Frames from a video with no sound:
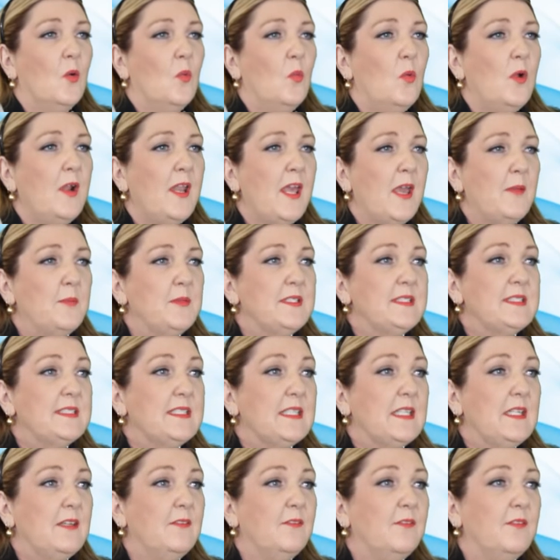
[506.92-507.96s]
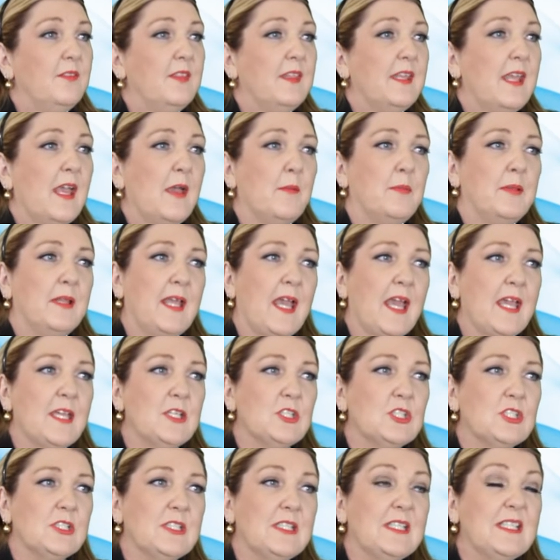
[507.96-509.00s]
What happens if the
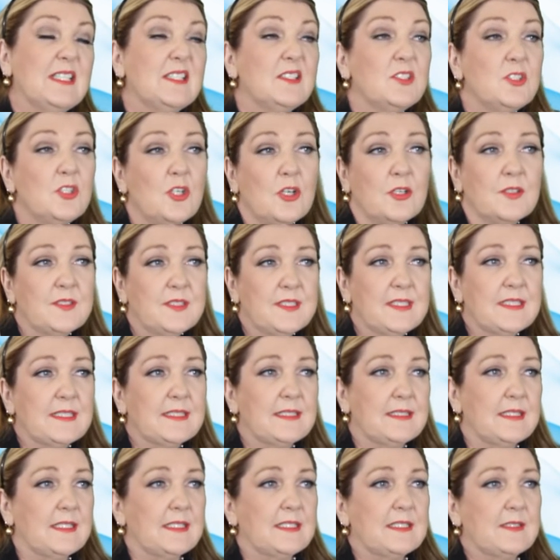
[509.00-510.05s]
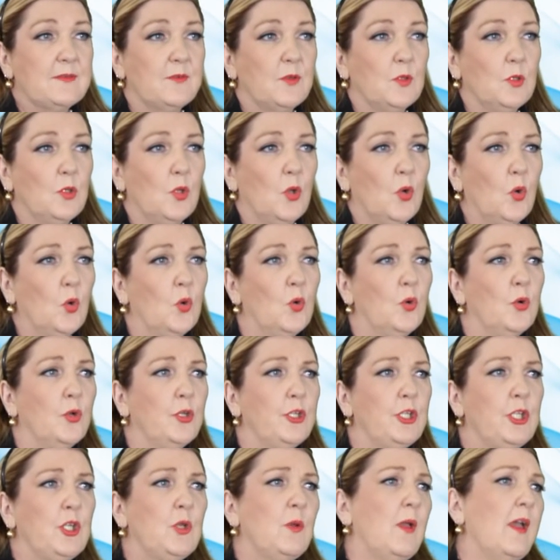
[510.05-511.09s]
application is not successful or
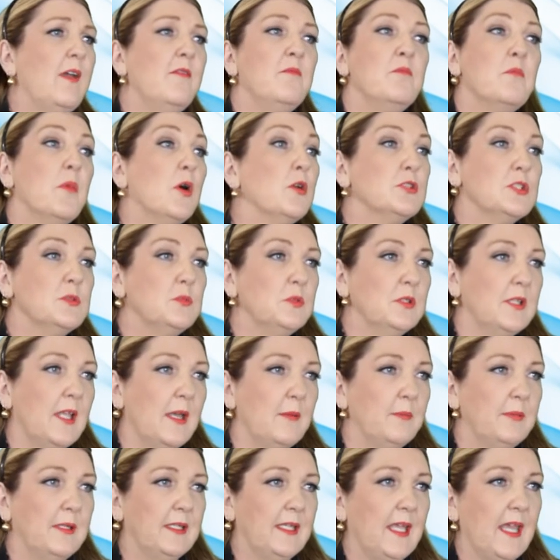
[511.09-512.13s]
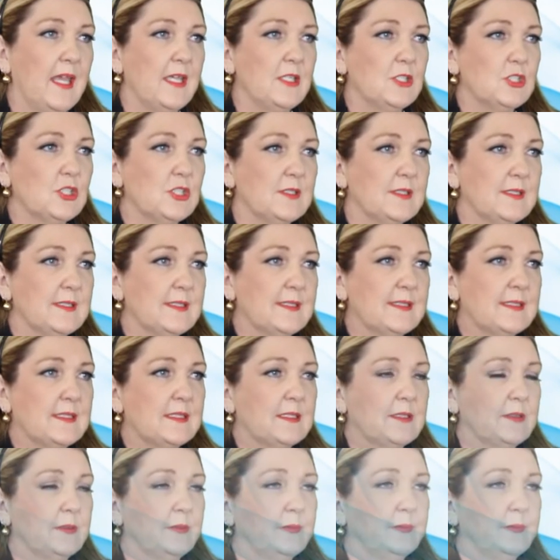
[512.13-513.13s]
you have multiple applications?